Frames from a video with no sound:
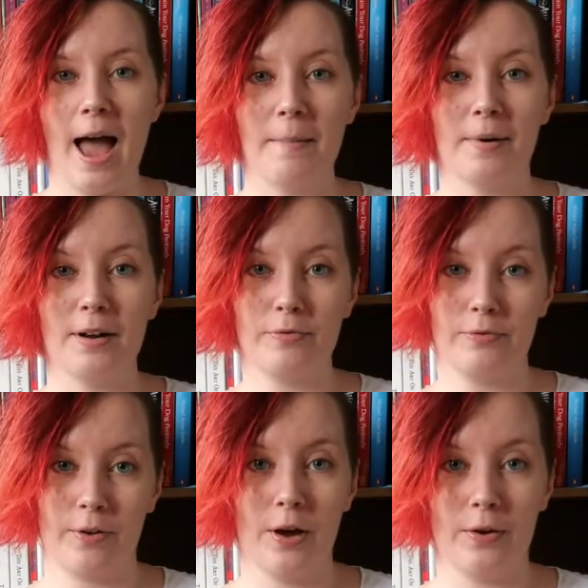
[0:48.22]
and my
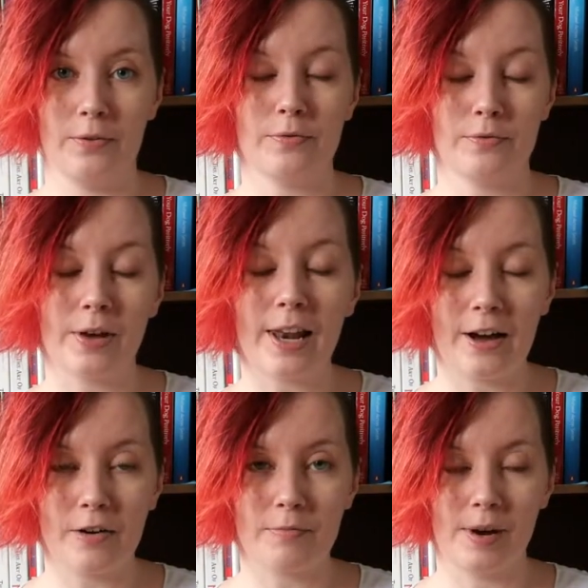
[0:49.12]
phone fell
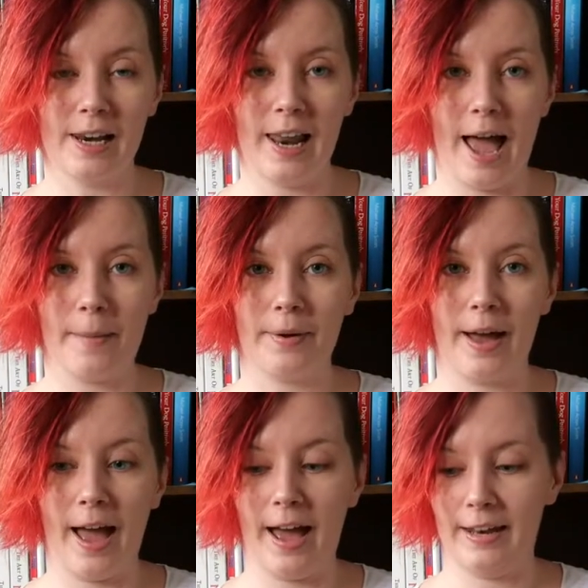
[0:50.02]
out of my lap
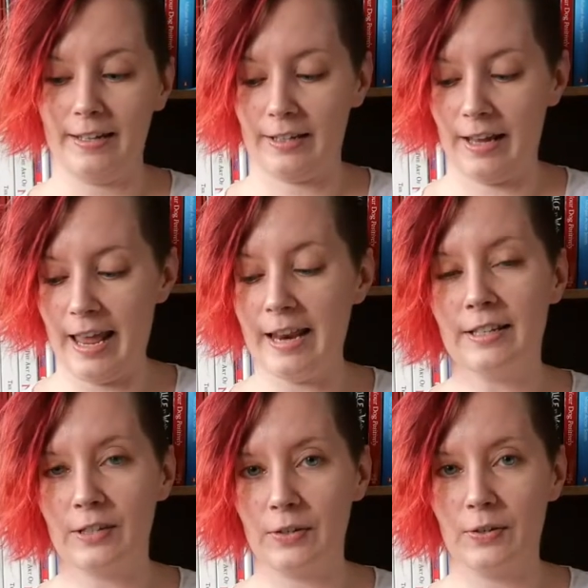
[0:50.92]
and
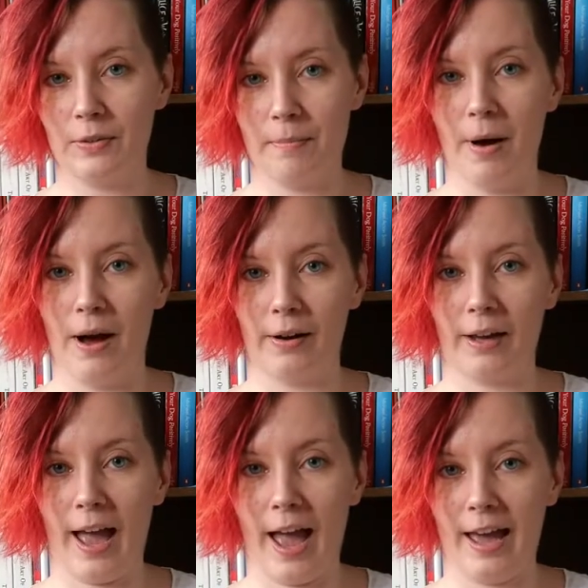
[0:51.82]
into the mug
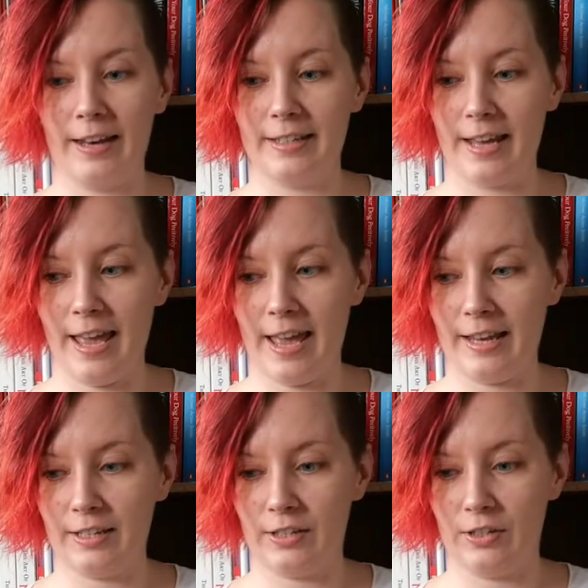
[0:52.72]
and
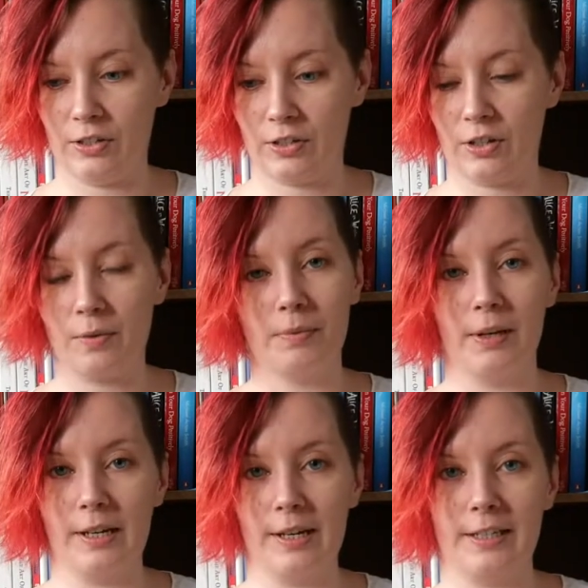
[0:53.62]
it just
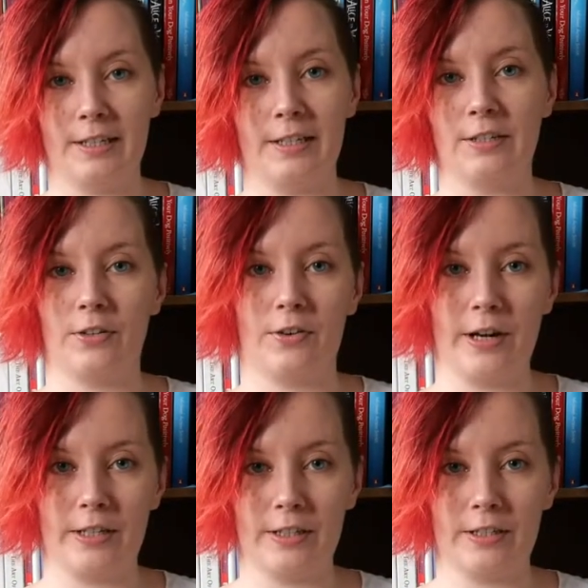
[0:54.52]
completely
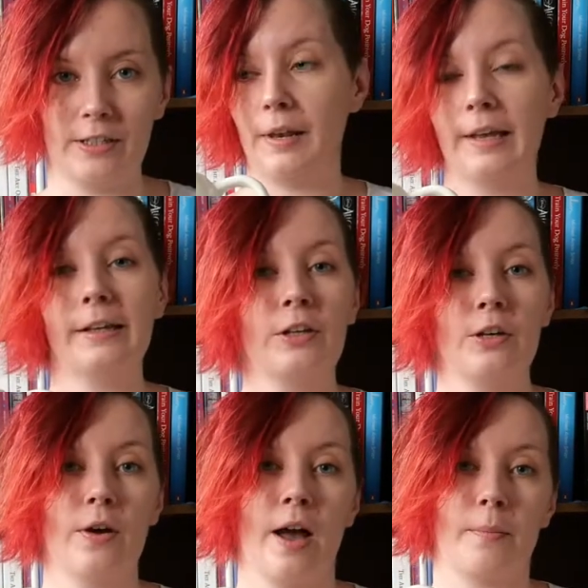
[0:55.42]
disintegrated. Link
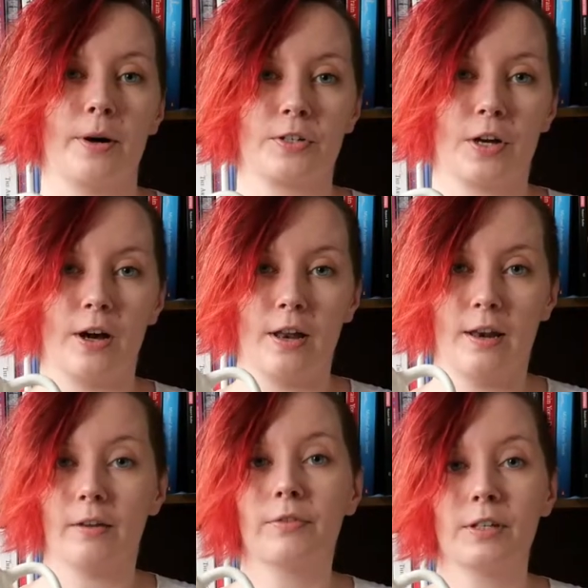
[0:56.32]
knew how much I
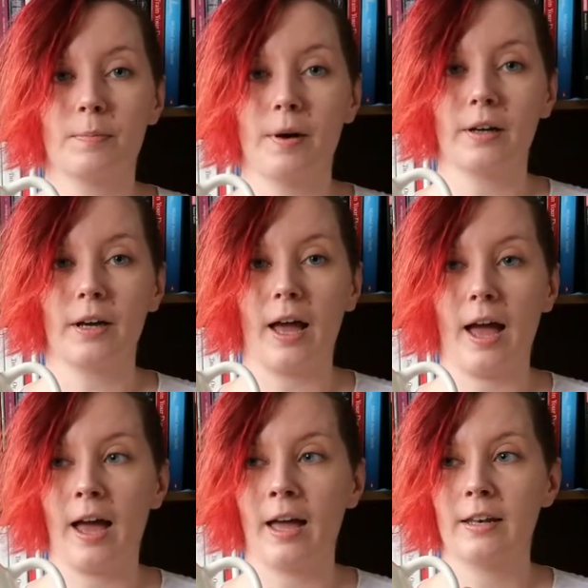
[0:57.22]
love this mug
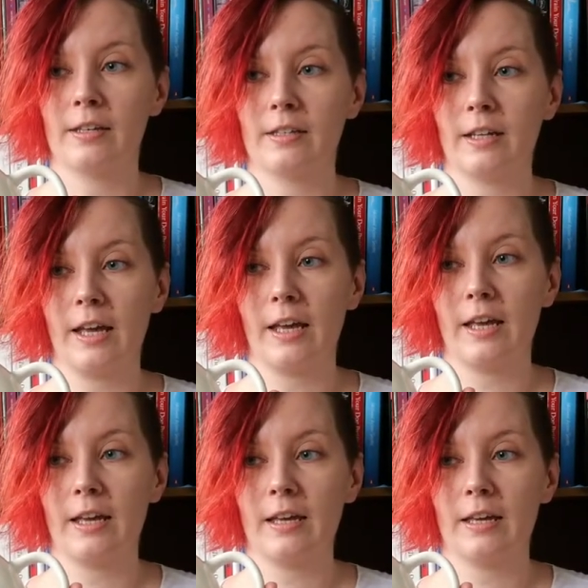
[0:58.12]
and
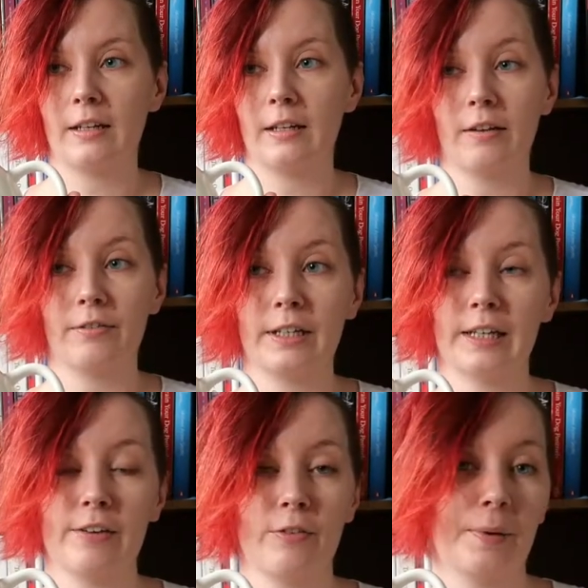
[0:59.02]
he
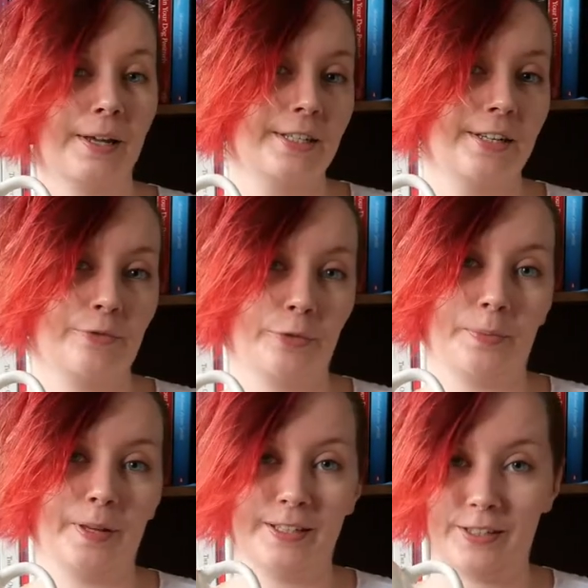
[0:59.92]
lovingly replaced it for
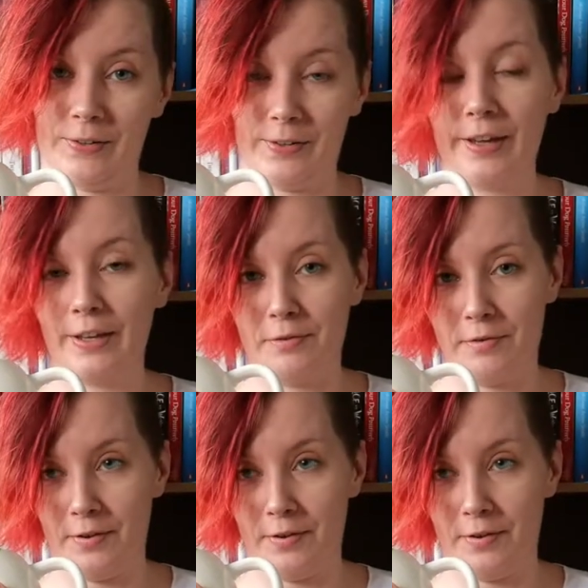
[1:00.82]
me, so thank you